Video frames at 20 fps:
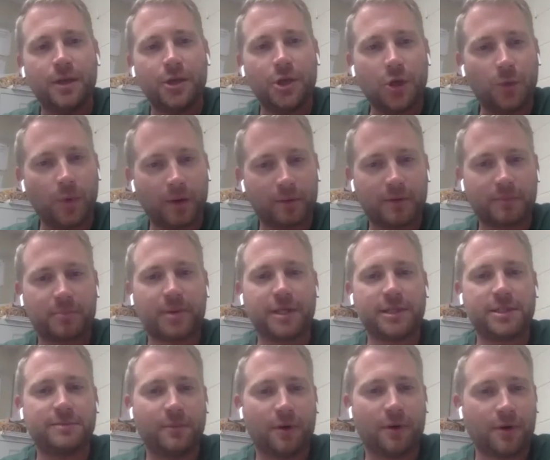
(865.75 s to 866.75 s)
you want them to play
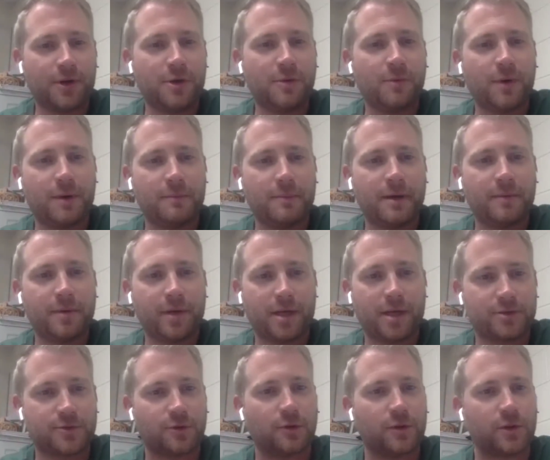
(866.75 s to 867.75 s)
smart and you want to be able to
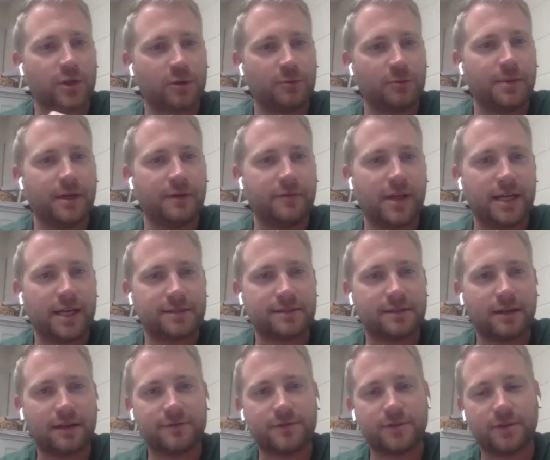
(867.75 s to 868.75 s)
control a little bit of that
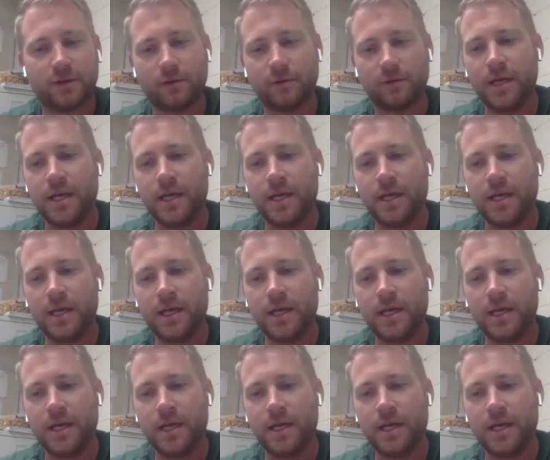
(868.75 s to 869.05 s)
stuff. So